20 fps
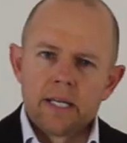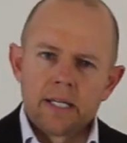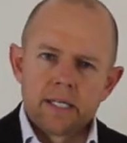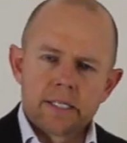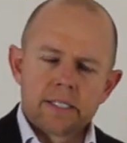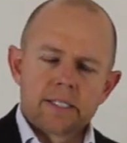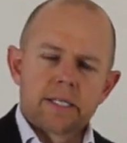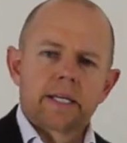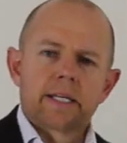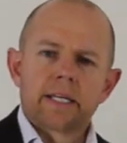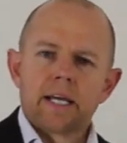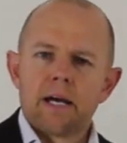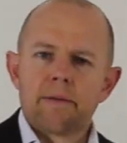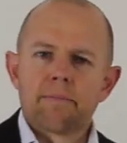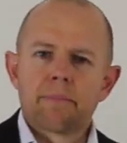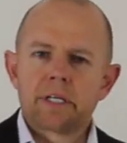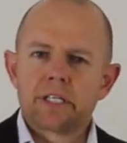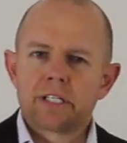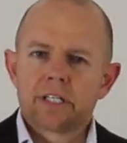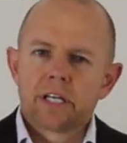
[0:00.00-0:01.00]
listen, I
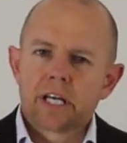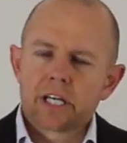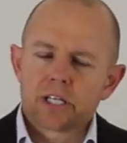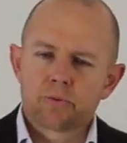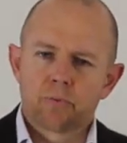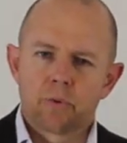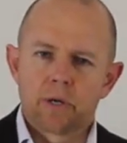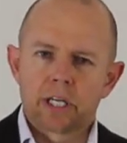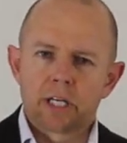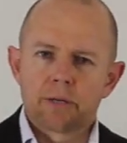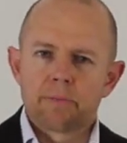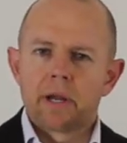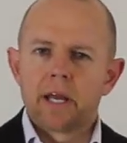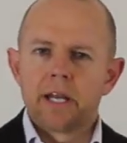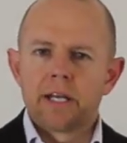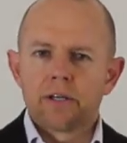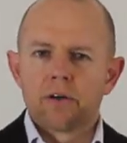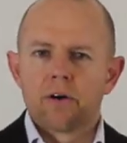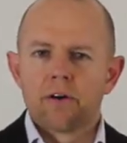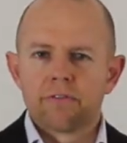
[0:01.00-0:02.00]
can't meet you next week. I'm
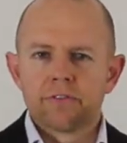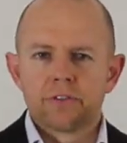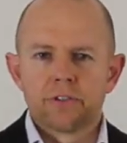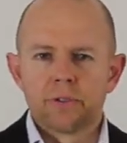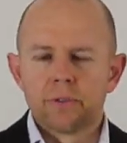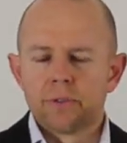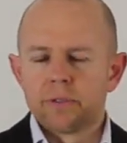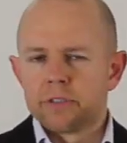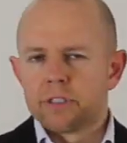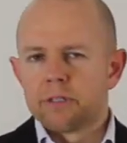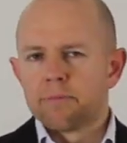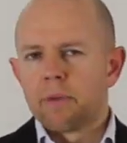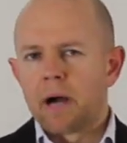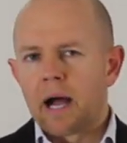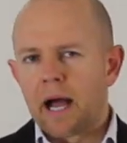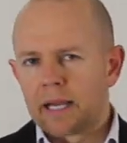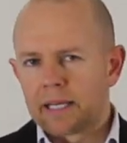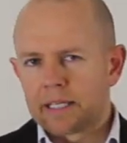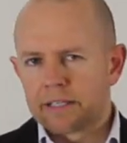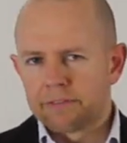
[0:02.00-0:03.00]
heading off to
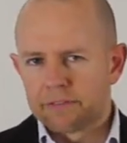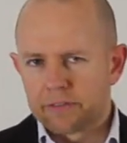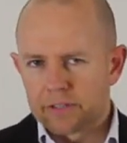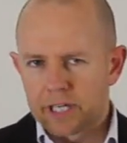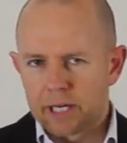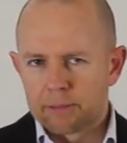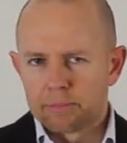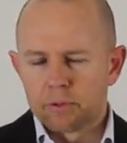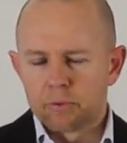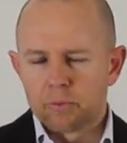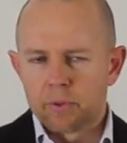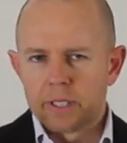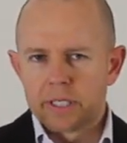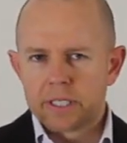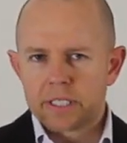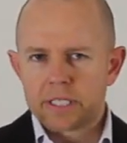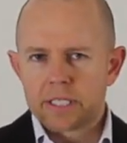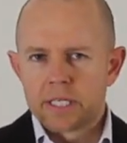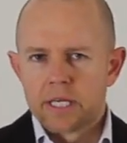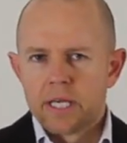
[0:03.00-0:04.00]
Bali for a couple of
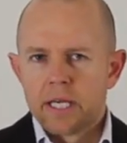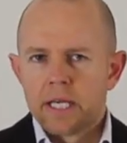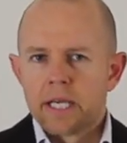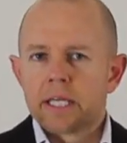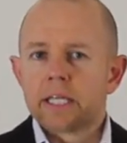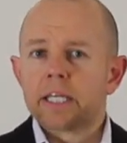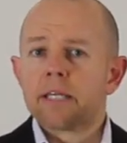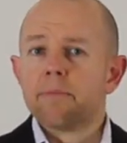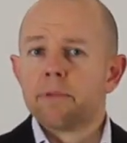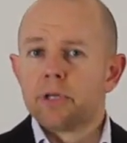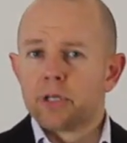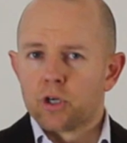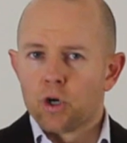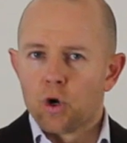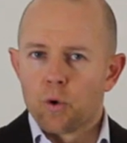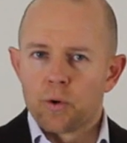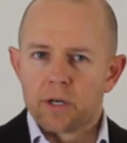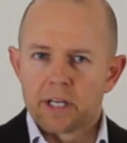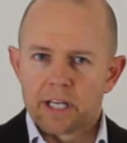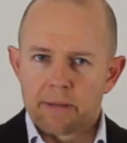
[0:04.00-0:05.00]
weeks. Give me a
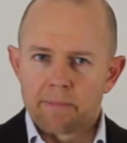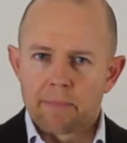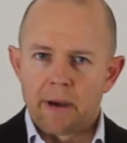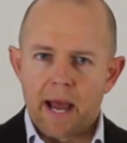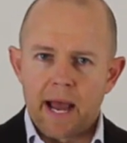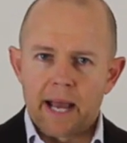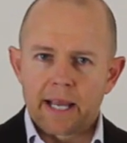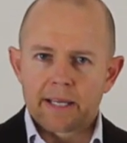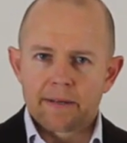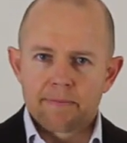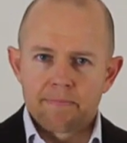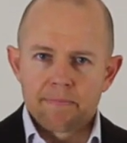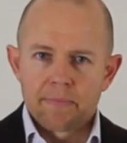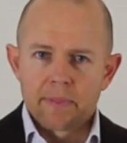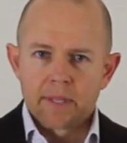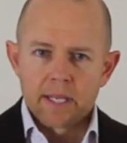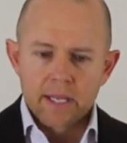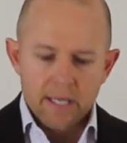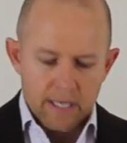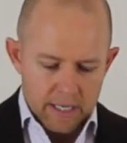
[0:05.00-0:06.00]
call when you get back.
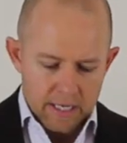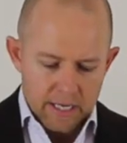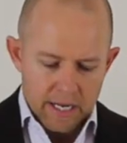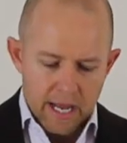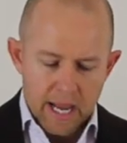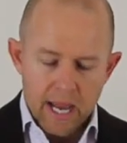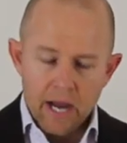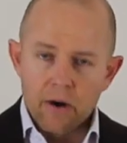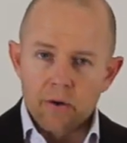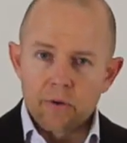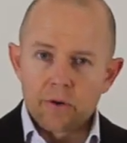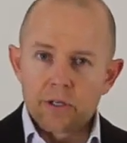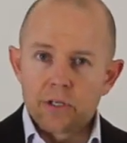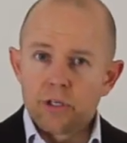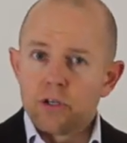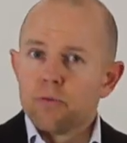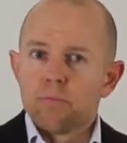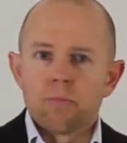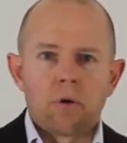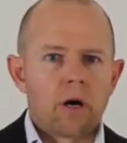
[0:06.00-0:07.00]
Now,
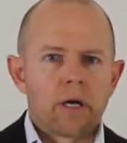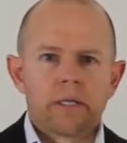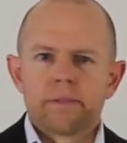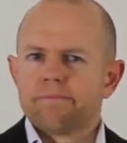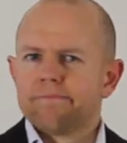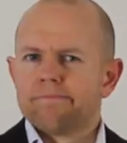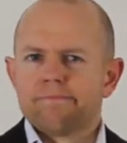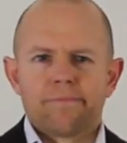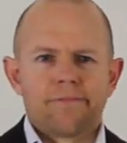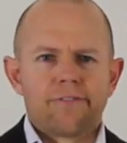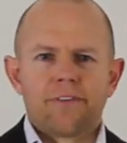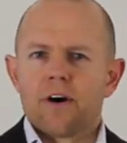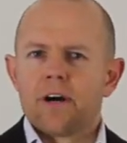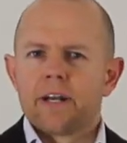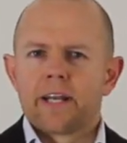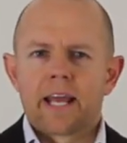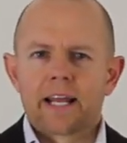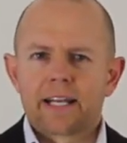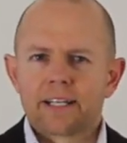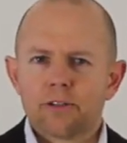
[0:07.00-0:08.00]
you might
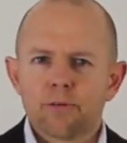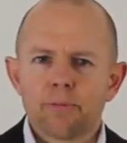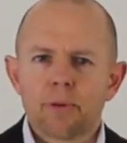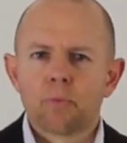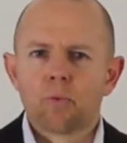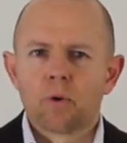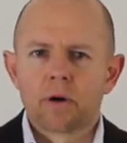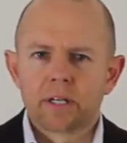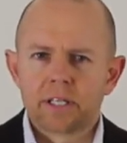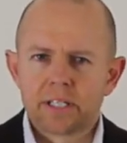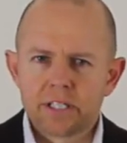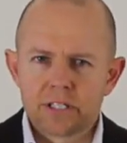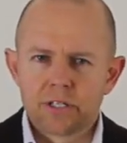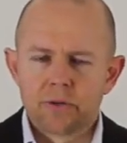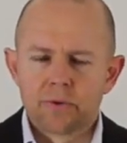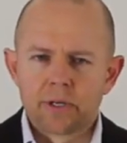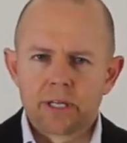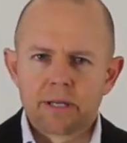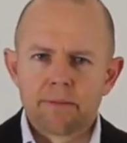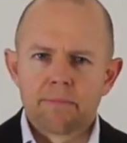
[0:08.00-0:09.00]
find out a little bit what he's
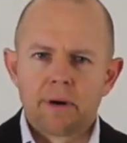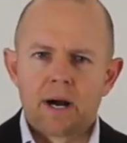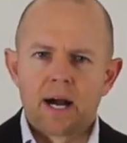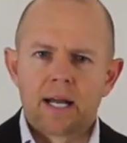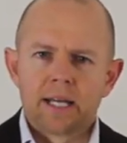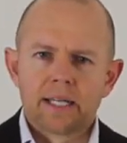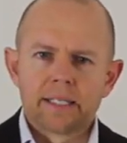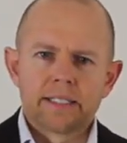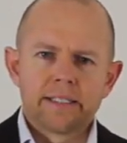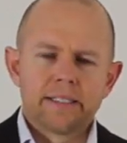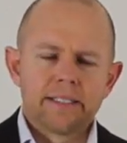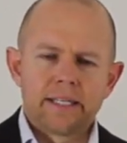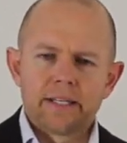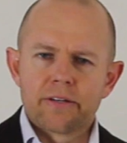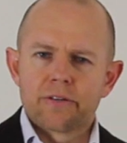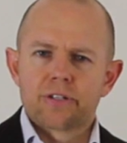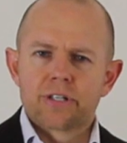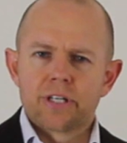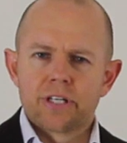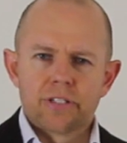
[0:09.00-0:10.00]
doing in Bali, he
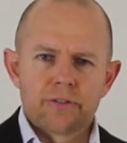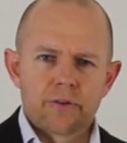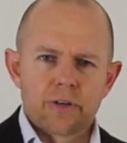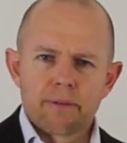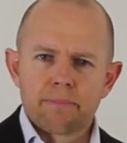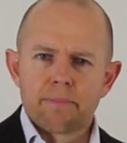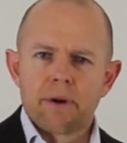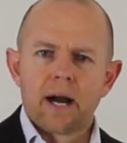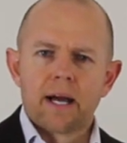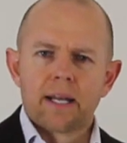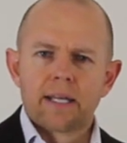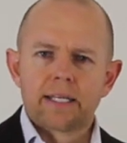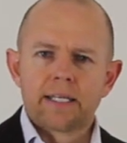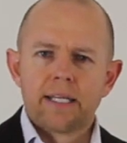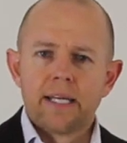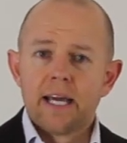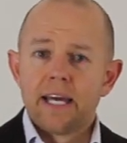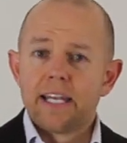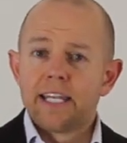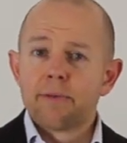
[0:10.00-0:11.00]
or she's doing in Bali.
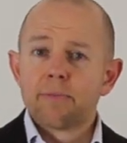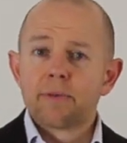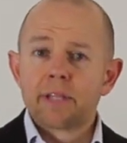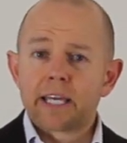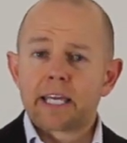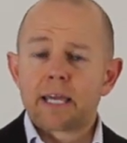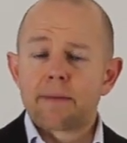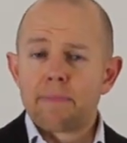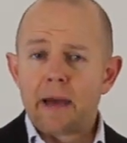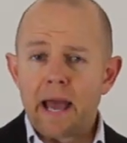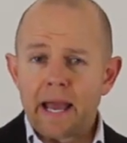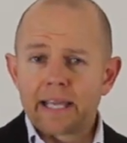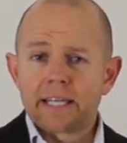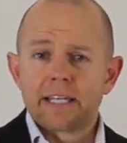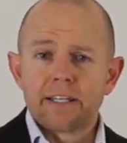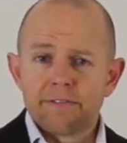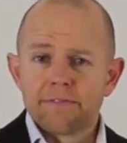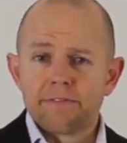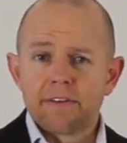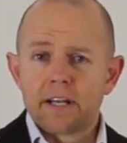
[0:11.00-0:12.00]
And then when they get back
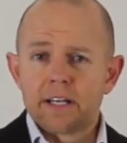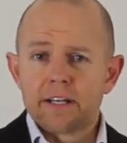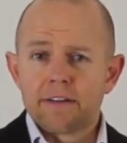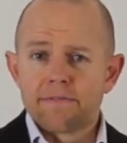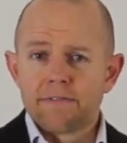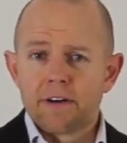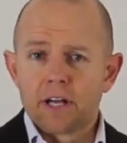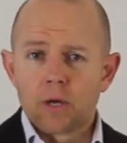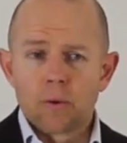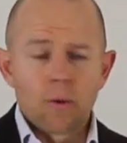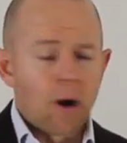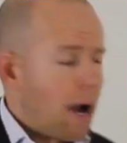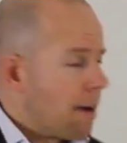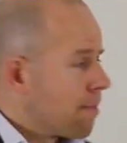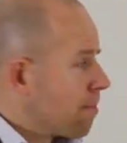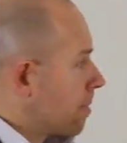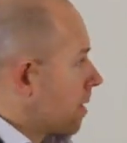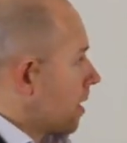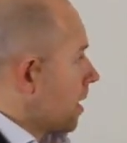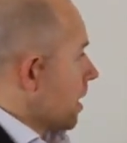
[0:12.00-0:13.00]
and you follow
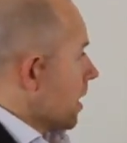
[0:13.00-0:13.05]
up,